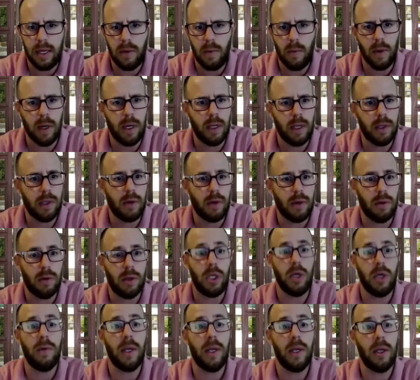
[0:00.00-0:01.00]
we're going to start
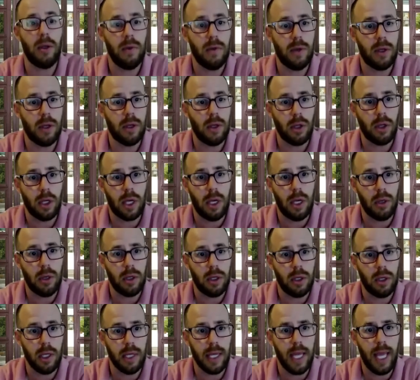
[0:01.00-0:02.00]
doing Jewish education
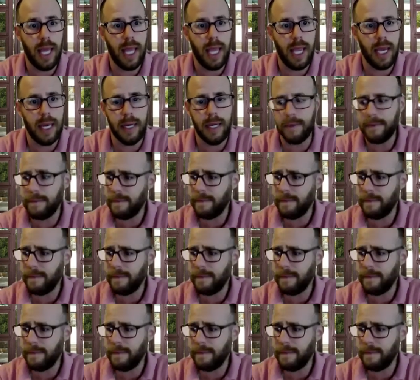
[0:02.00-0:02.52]
online.